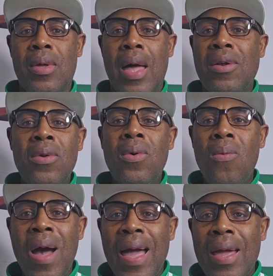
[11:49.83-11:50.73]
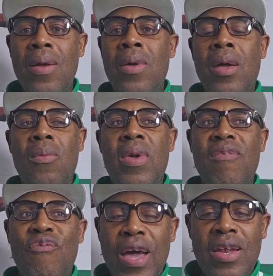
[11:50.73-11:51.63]
I don't know why we
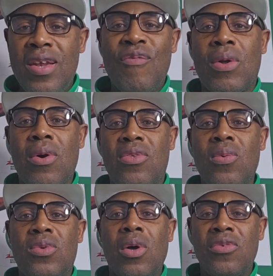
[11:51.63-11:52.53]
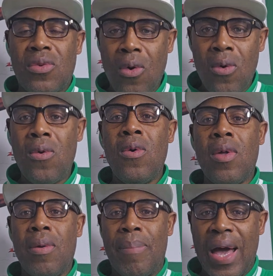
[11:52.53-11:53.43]
find it difficult to just go
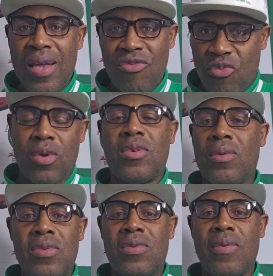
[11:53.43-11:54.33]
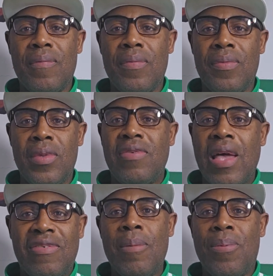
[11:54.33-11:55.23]
by instructions. It's
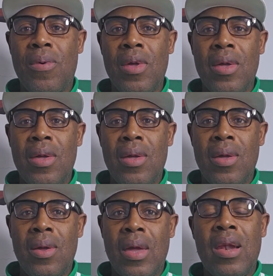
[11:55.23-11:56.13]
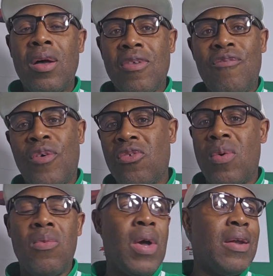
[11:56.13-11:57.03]
as simple. A lot of us,
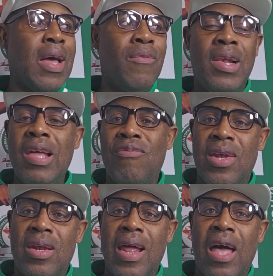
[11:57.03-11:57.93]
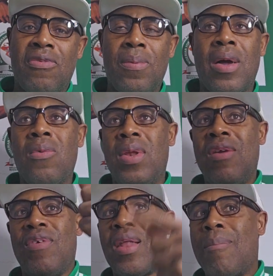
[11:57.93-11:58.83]
when we live in the diaspora, we
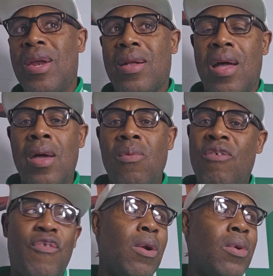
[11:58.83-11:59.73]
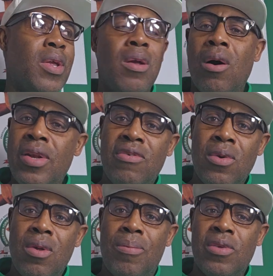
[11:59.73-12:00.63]
live in America, we follow all these
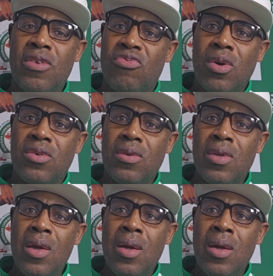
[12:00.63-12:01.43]
Oyinbo's instructions.